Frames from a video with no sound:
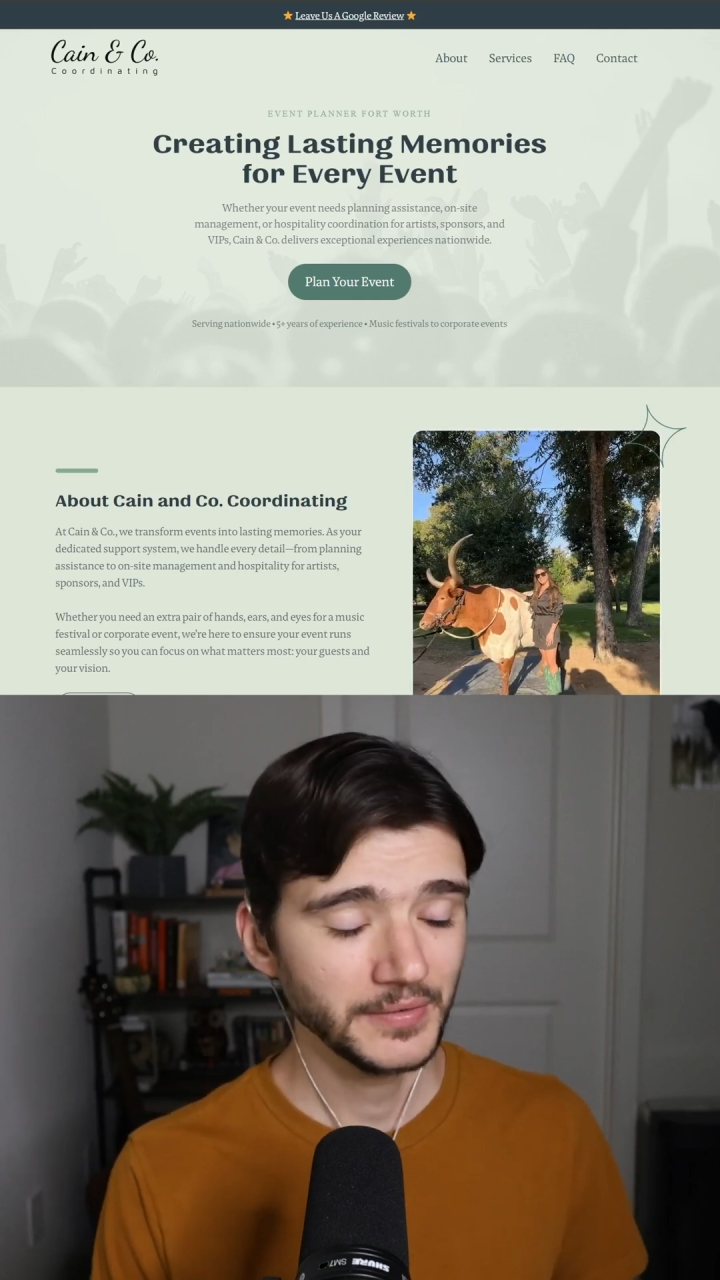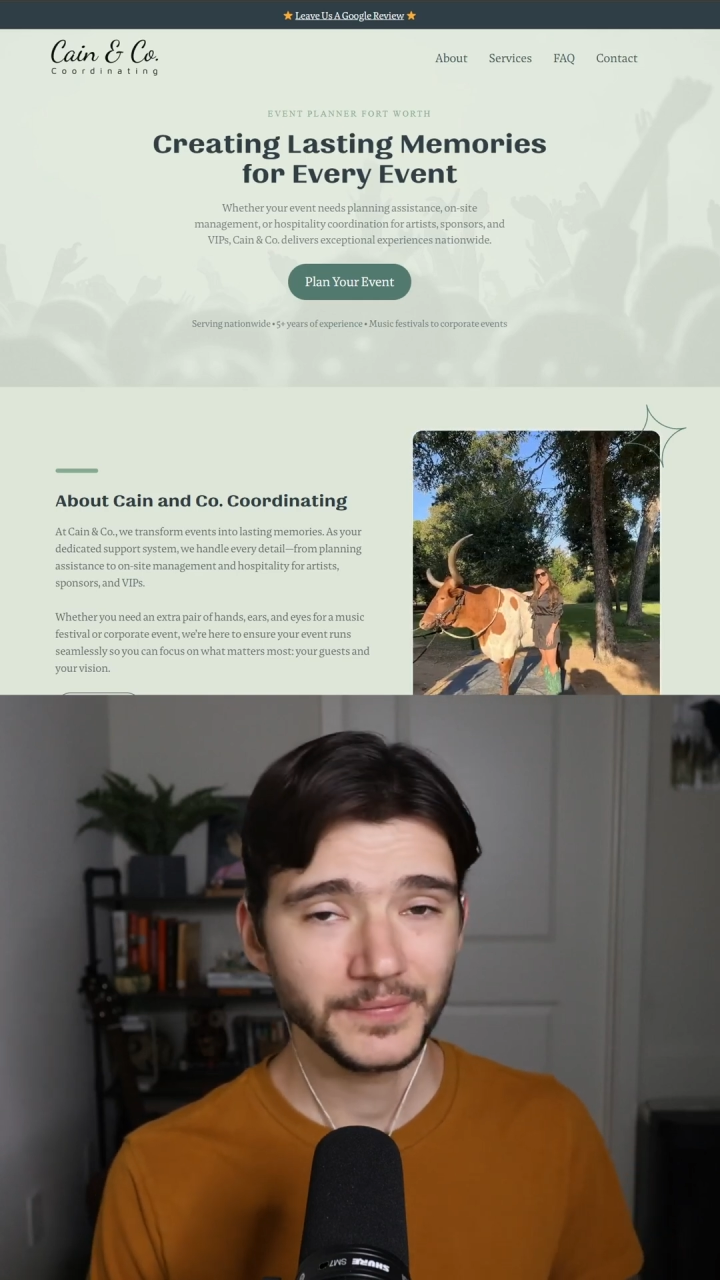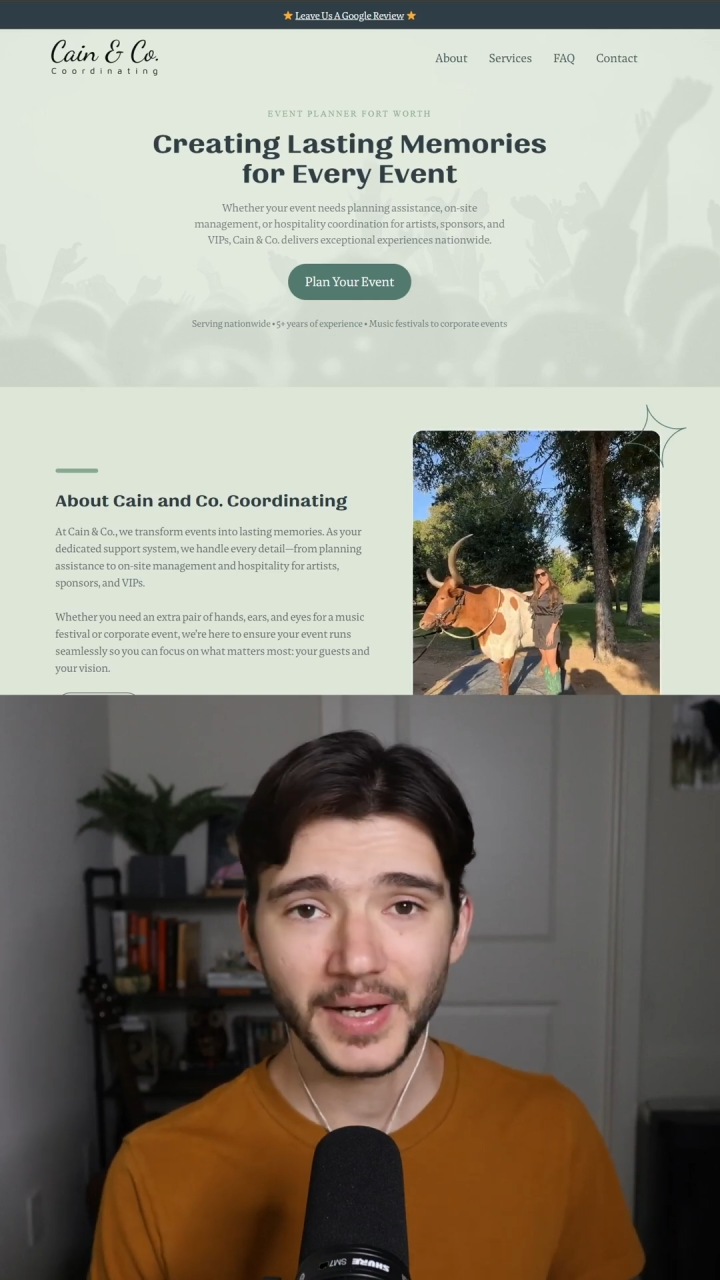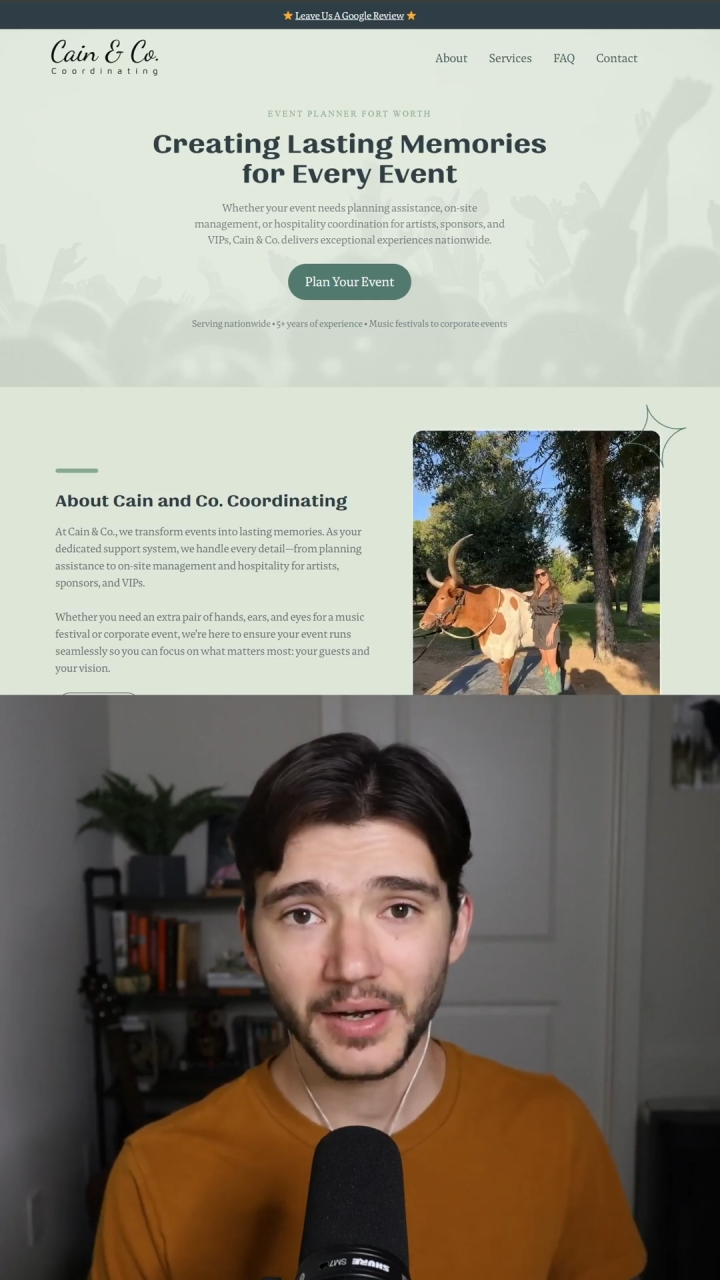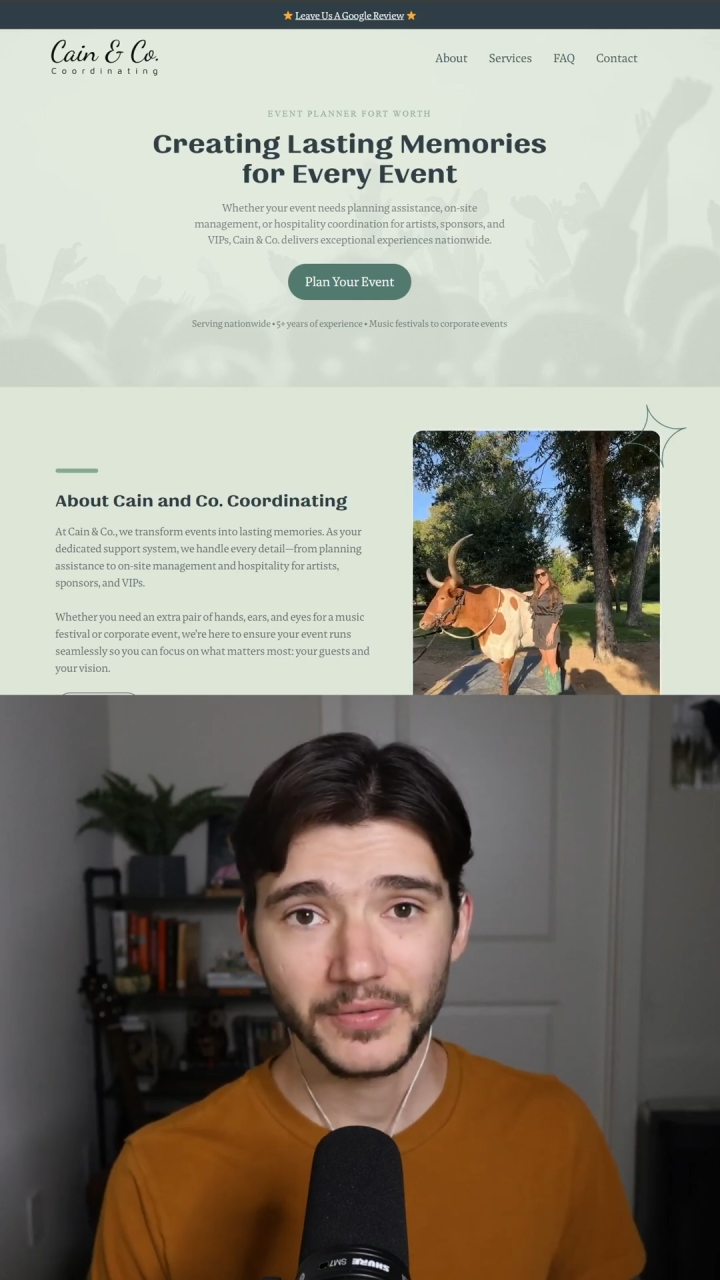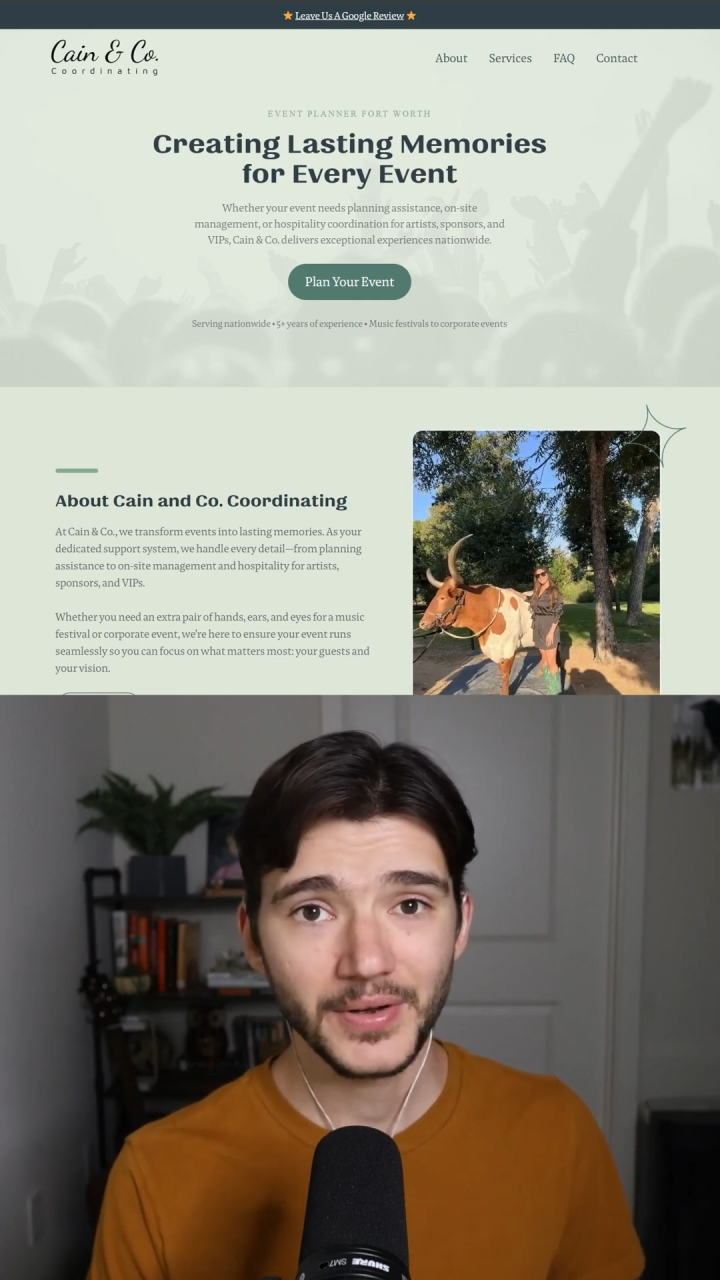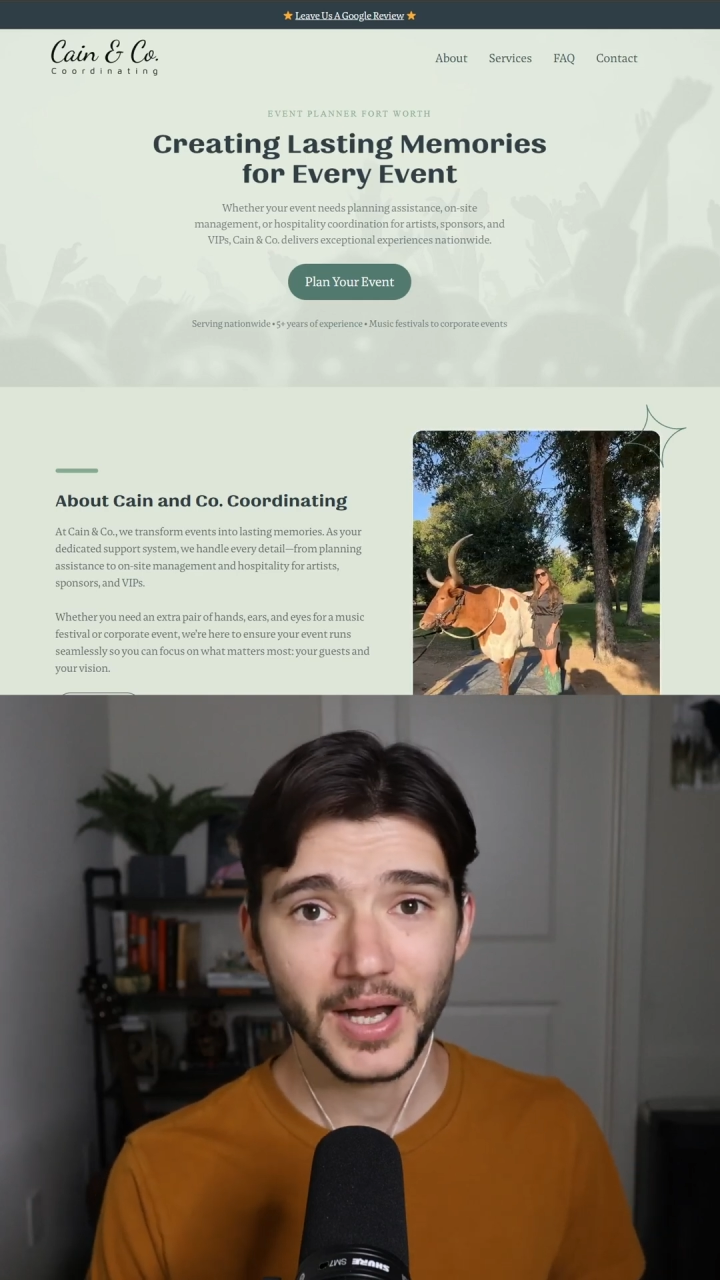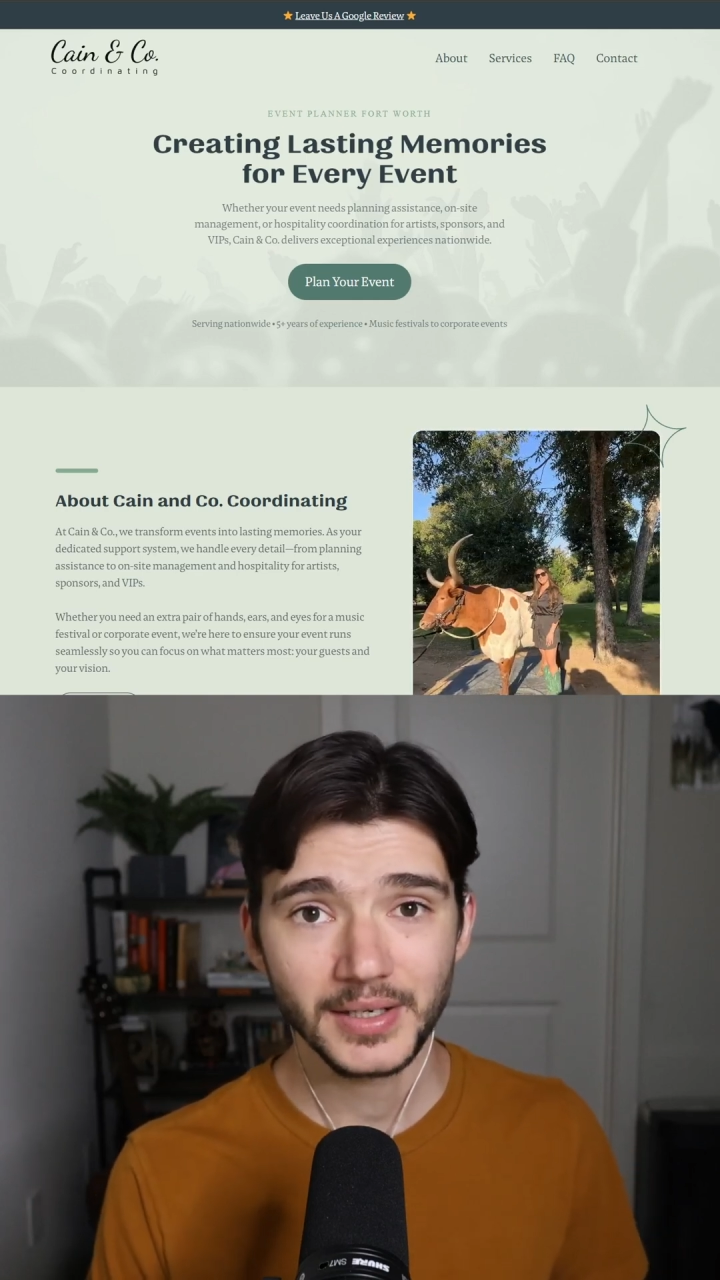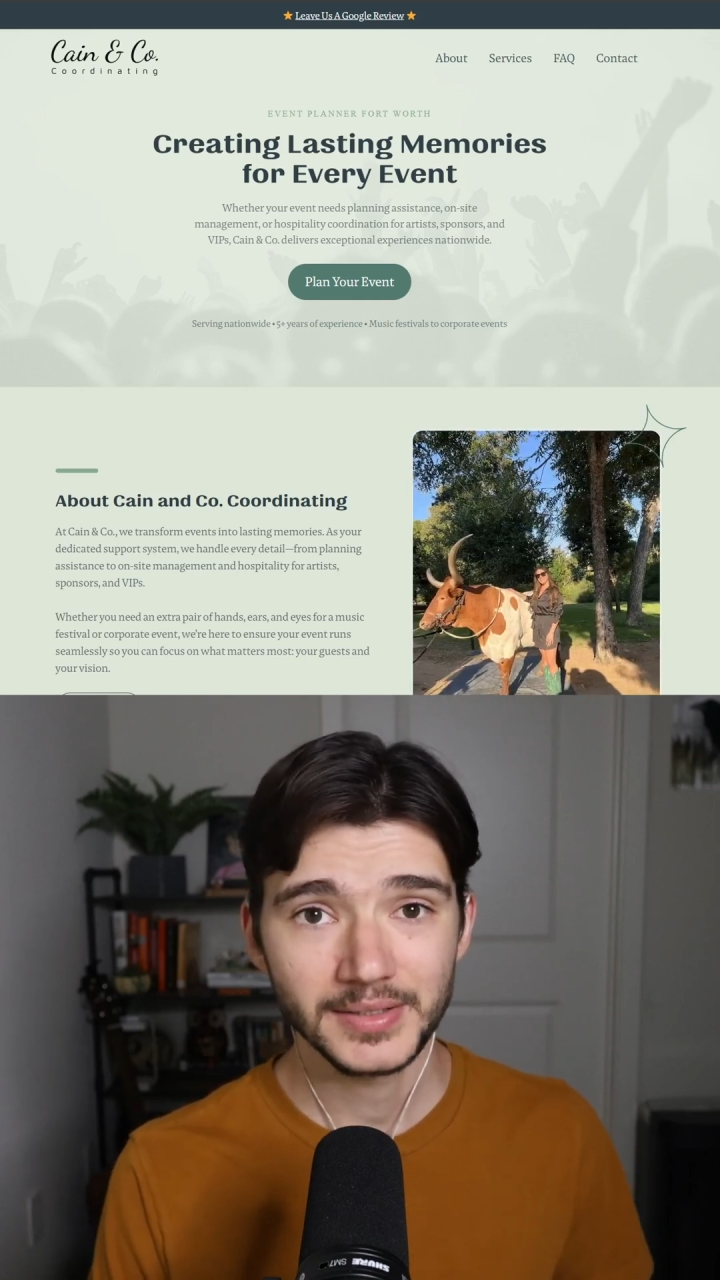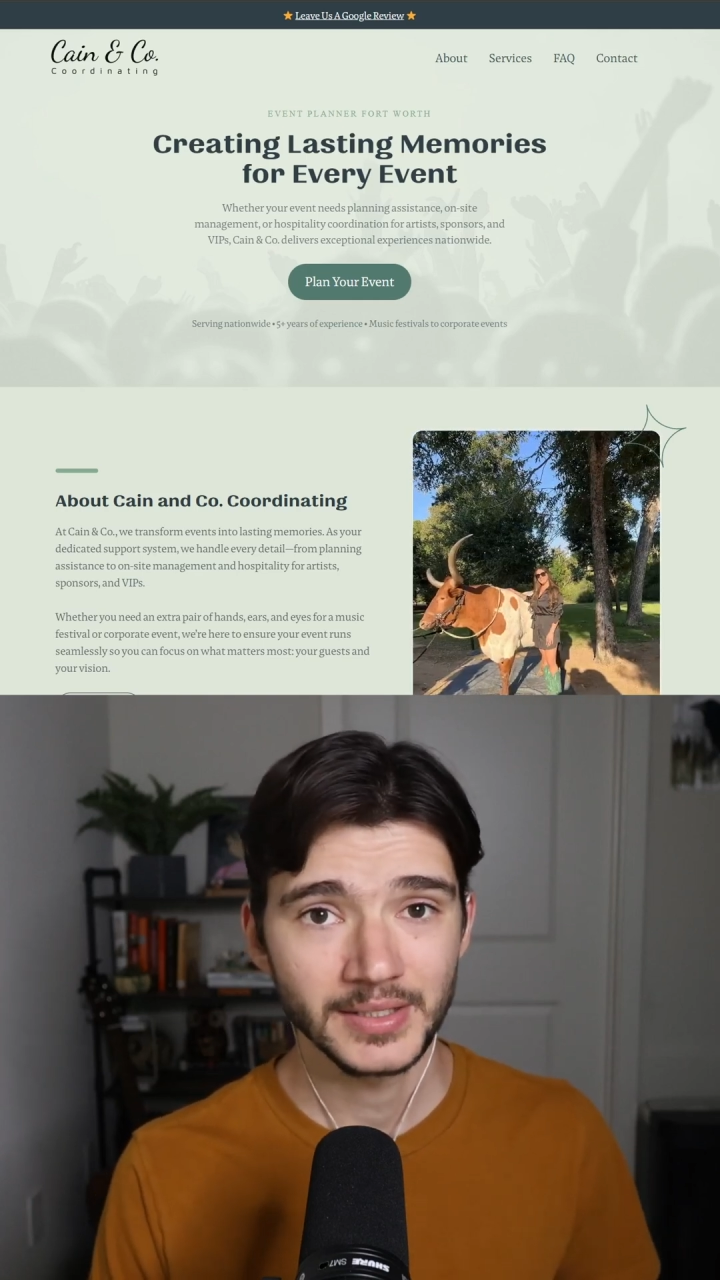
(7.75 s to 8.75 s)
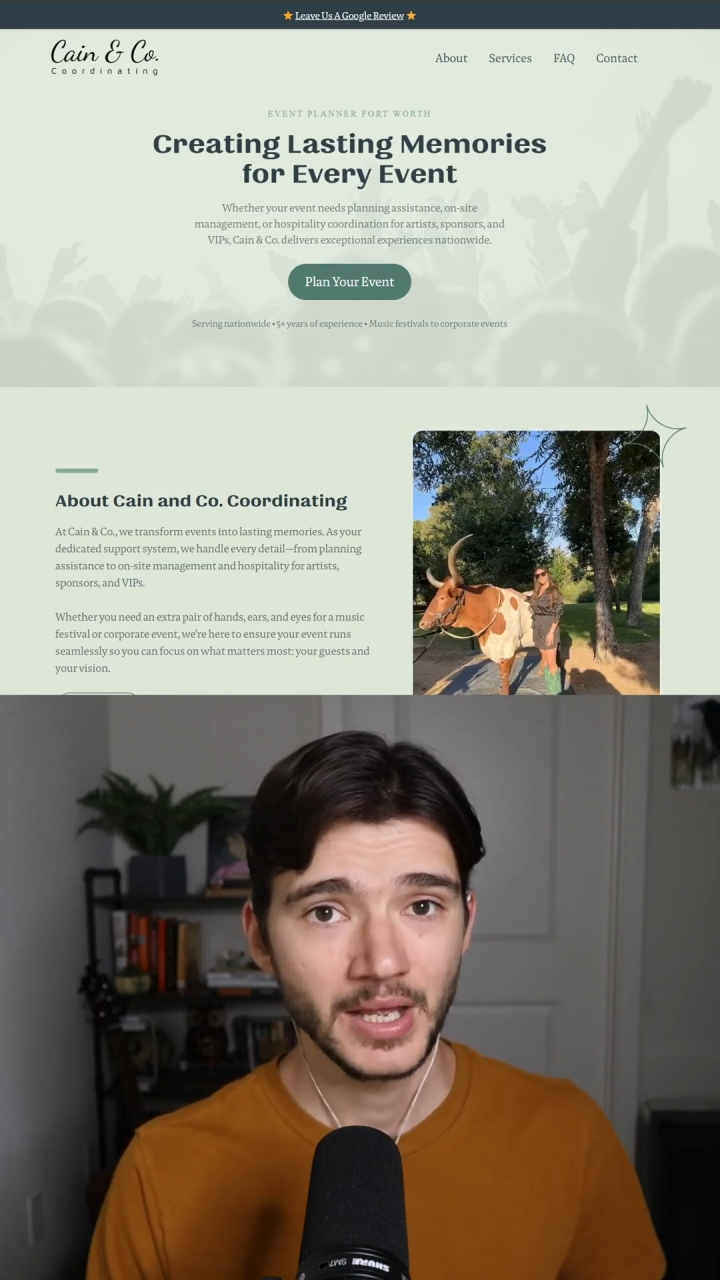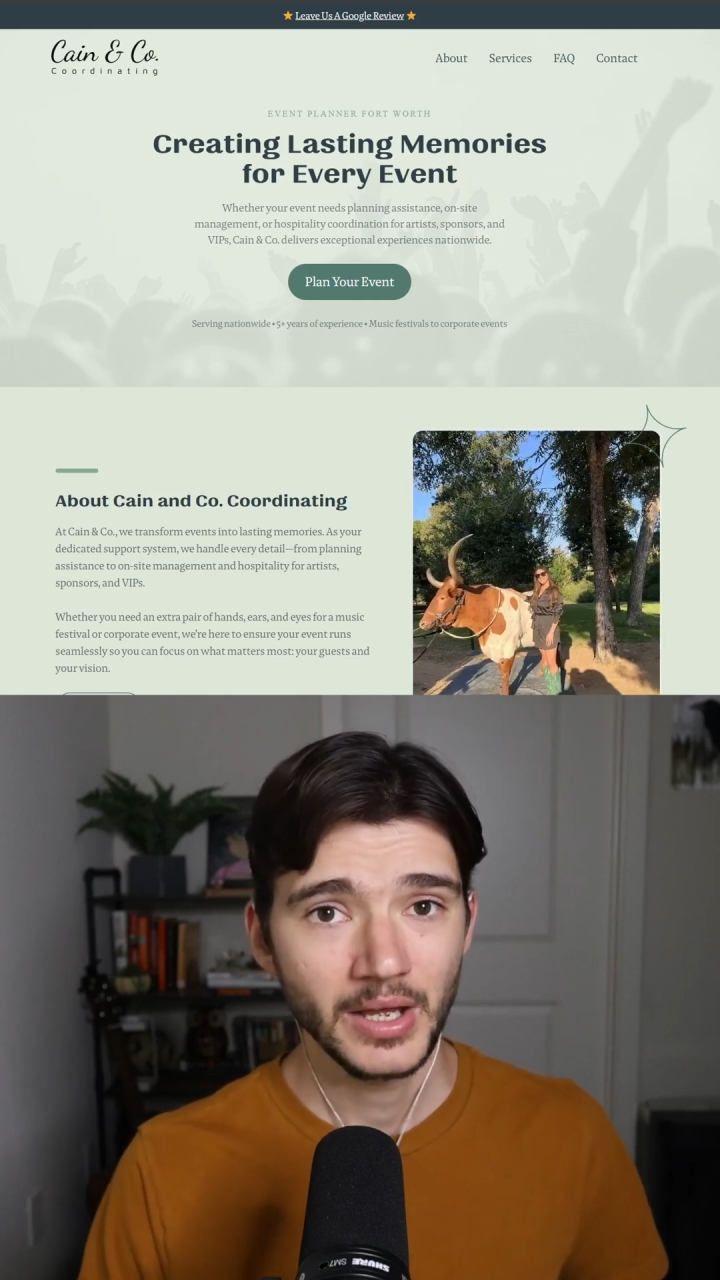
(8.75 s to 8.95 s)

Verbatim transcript: Firefox,